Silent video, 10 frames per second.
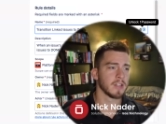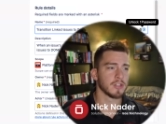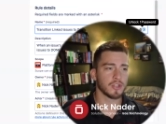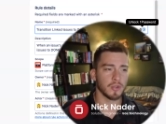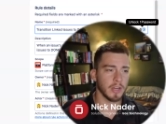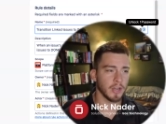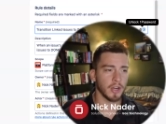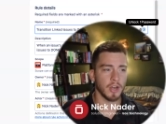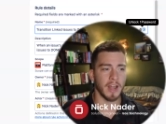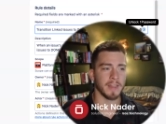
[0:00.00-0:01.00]

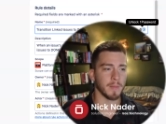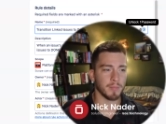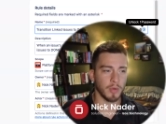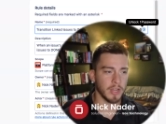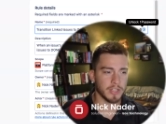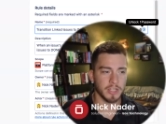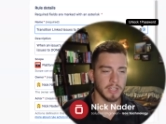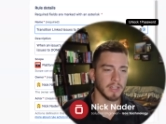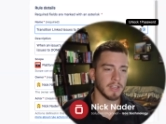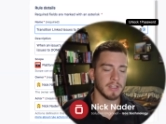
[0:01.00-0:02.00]
trigger and the branching
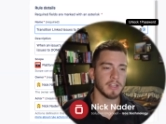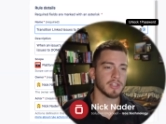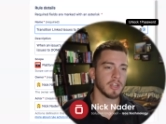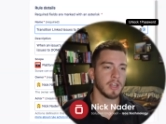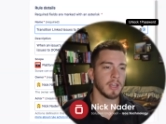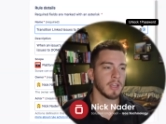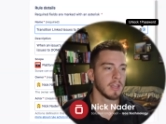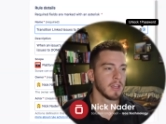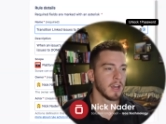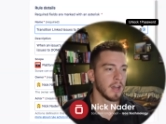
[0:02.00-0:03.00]
and the conditioning
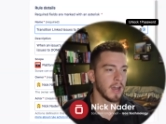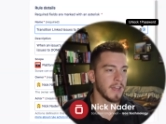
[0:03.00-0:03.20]
uh,